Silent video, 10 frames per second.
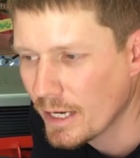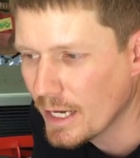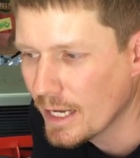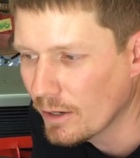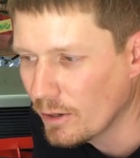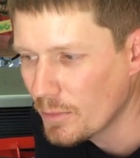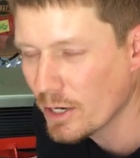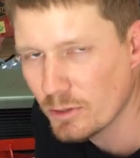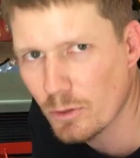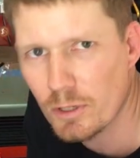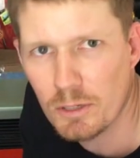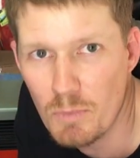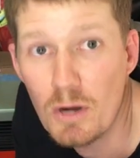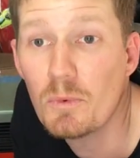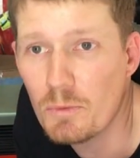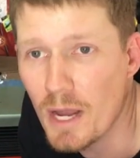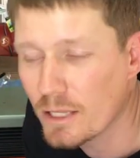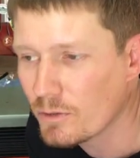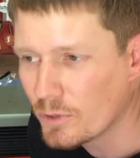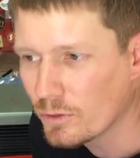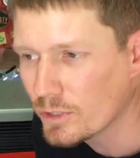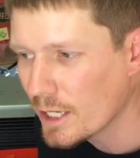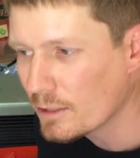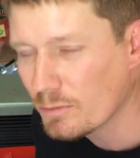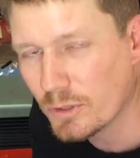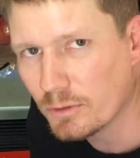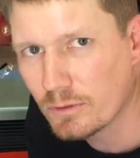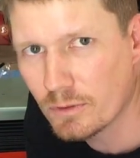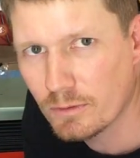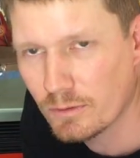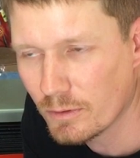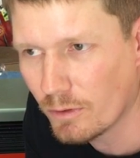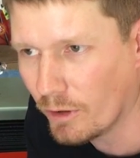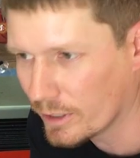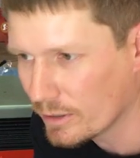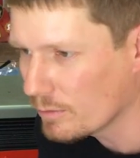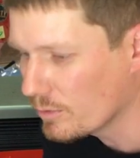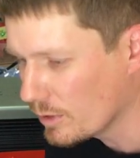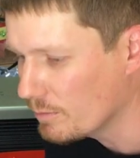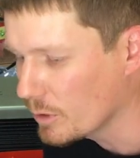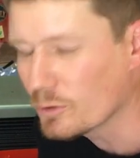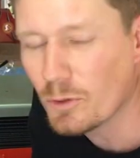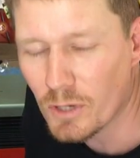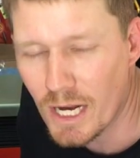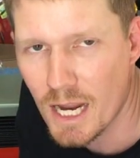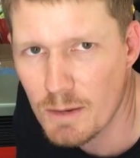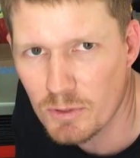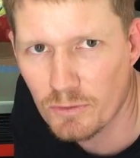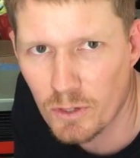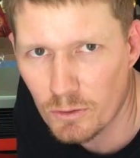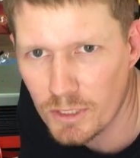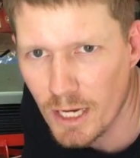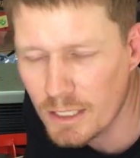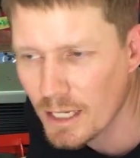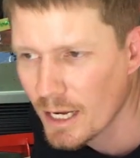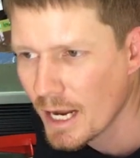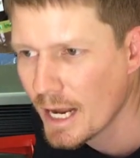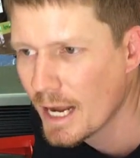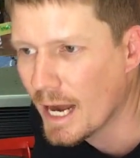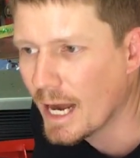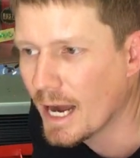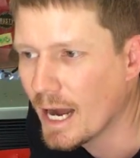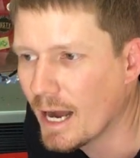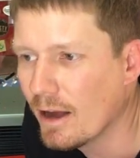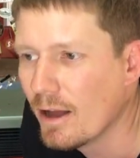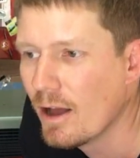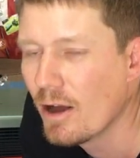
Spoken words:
Now, I'm only talking minimal amounts of contact. I'm not talking heaps of contact. I